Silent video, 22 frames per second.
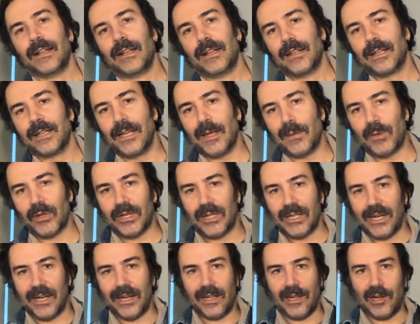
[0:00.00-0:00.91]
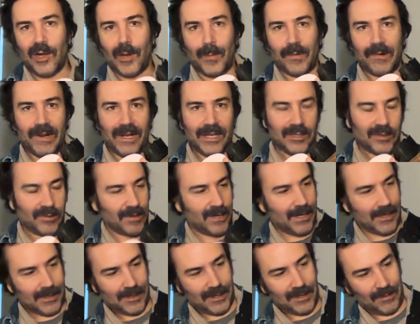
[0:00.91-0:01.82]
yeah, I'm not going to get any copyright
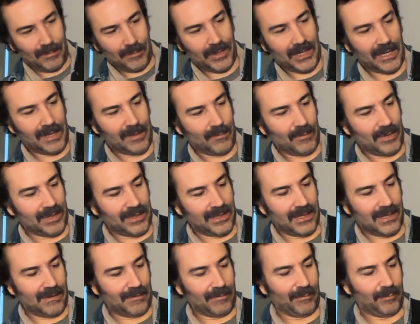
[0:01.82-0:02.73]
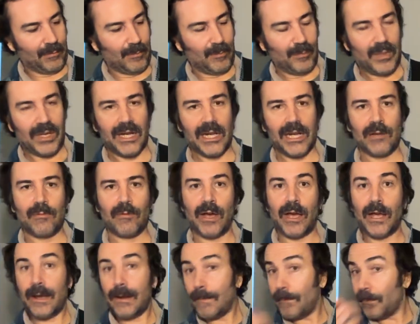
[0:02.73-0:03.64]
strikes. I don't play them well enough. But
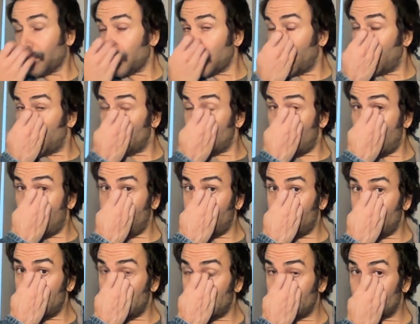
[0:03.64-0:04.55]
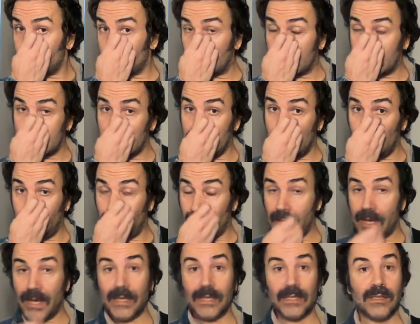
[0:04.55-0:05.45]
anyway, if you have a short scale
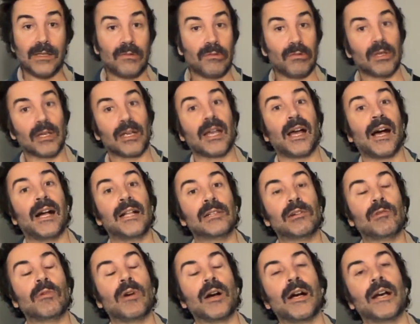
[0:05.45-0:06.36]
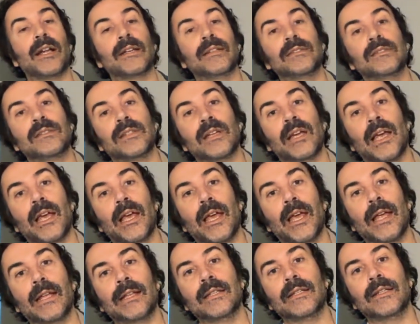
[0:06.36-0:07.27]
bass with a Carla one
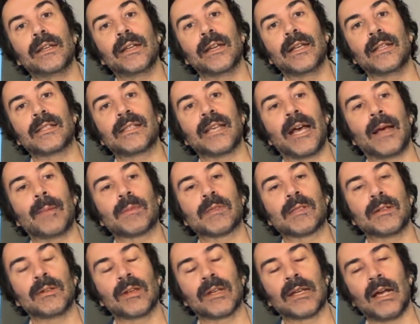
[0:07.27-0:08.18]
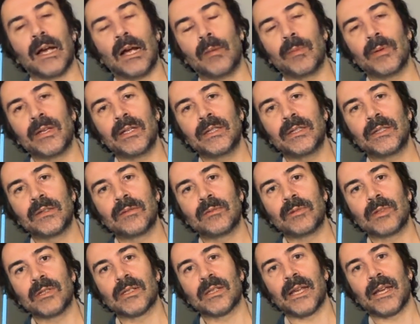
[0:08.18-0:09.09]
and it's absolute garbage,
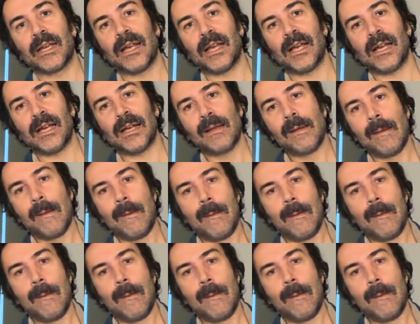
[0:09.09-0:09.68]
which they are,